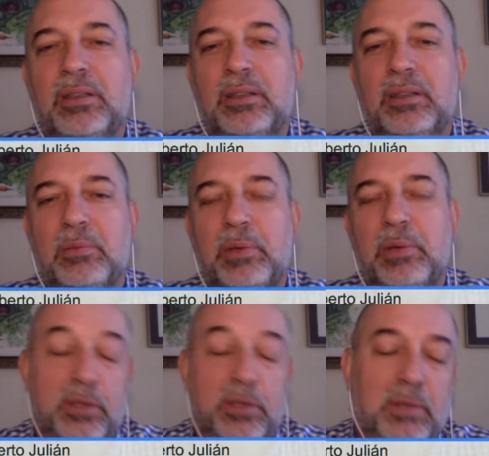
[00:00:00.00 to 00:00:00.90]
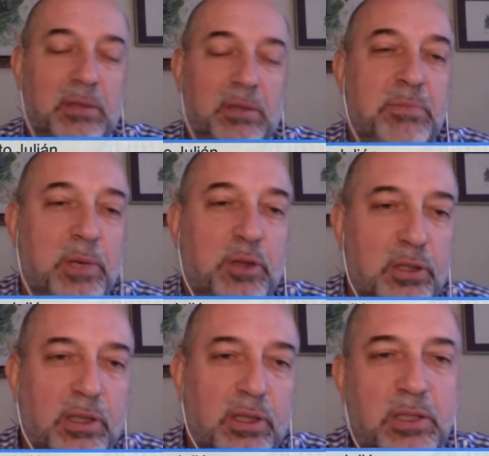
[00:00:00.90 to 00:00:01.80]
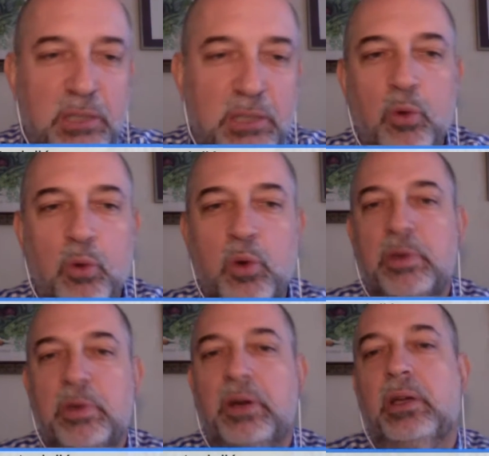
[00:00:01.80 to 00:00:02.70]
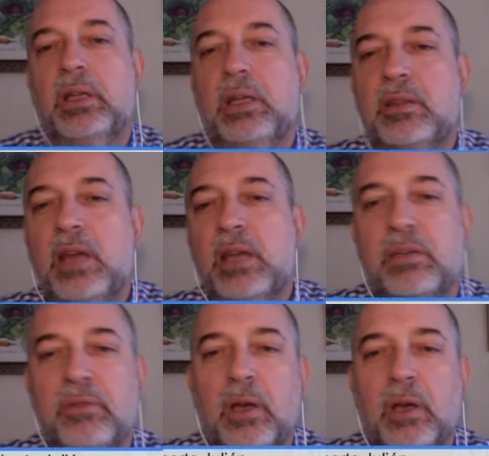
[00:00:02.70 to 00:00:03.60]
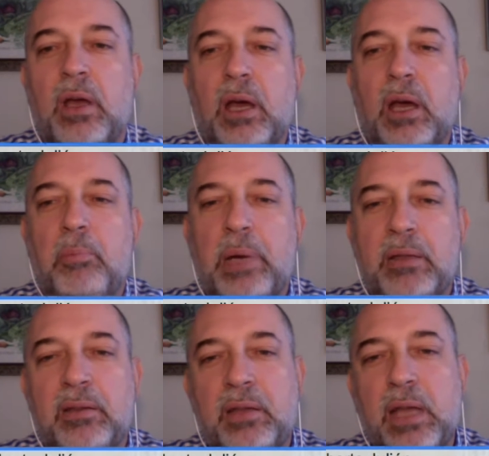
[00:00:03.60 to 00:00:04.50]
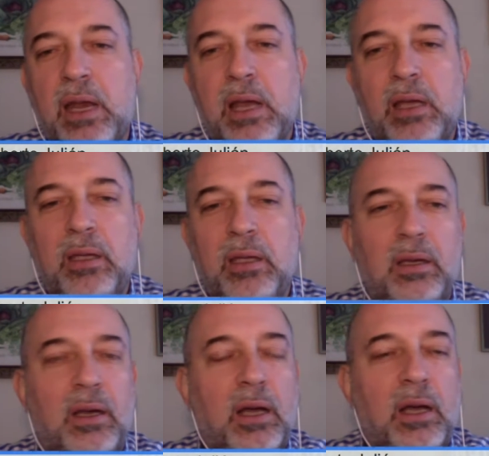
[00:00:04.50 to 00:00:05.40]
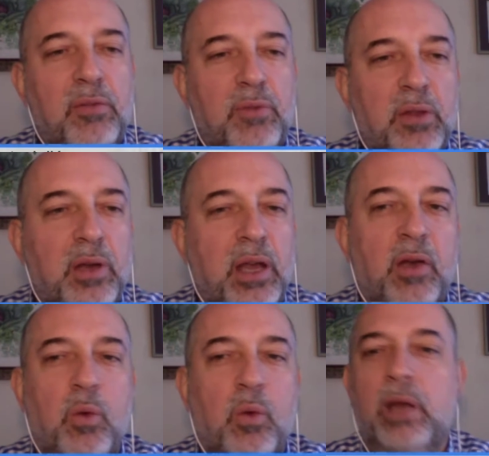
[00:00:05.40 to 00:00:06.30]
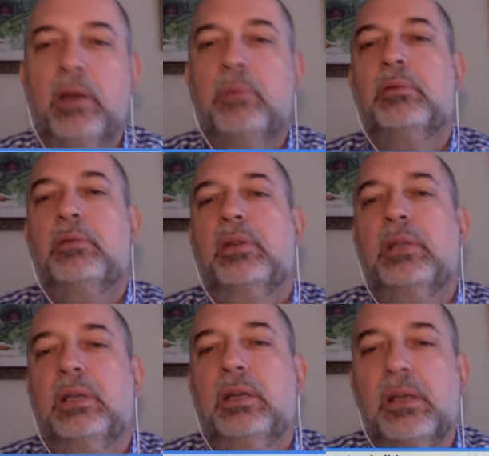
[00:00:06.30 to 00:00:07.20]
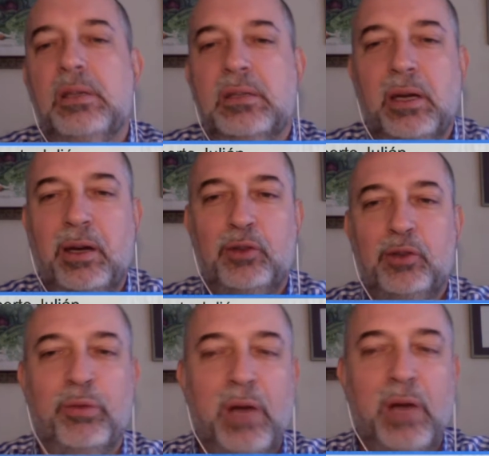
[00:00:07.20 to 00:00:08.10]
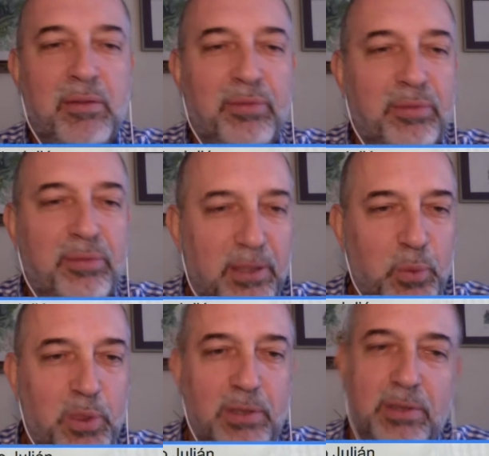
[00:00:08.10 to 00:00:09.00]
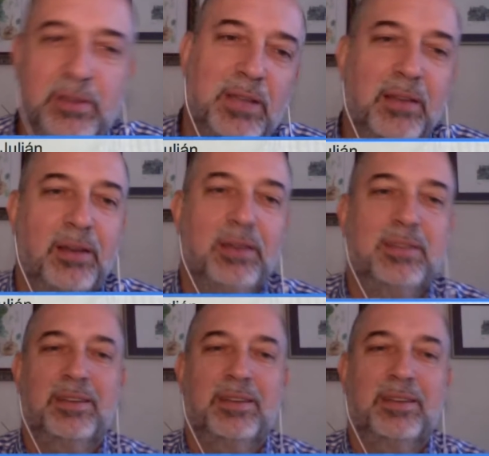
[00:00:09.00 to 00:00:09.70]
because this MOOC was very intensive. But then I found another one about the secret of life, which the title is